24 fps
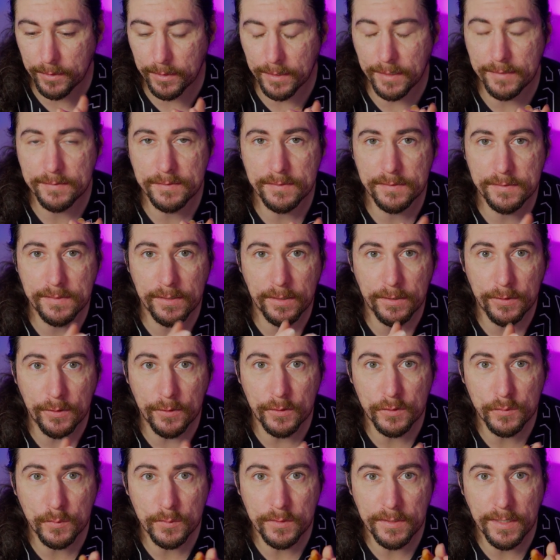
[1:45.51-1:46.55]
lenses that I
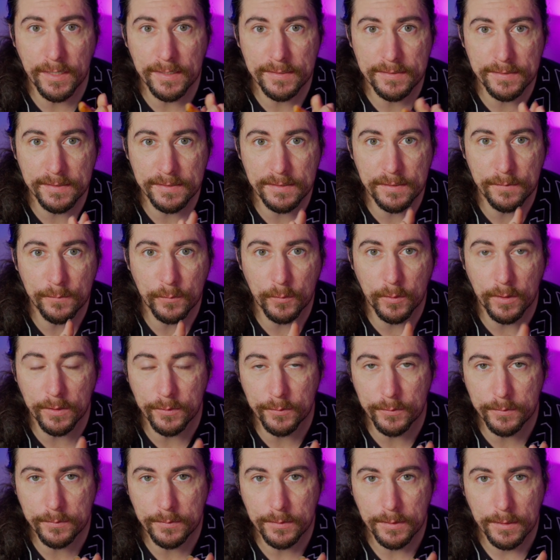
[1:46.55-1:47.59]
use with the
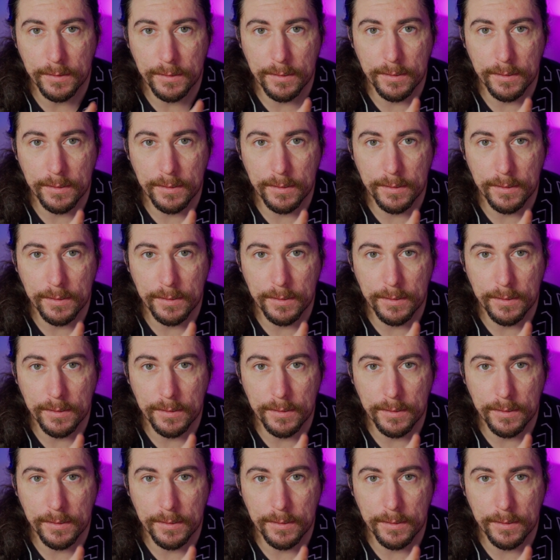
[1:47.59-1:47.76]
A6400.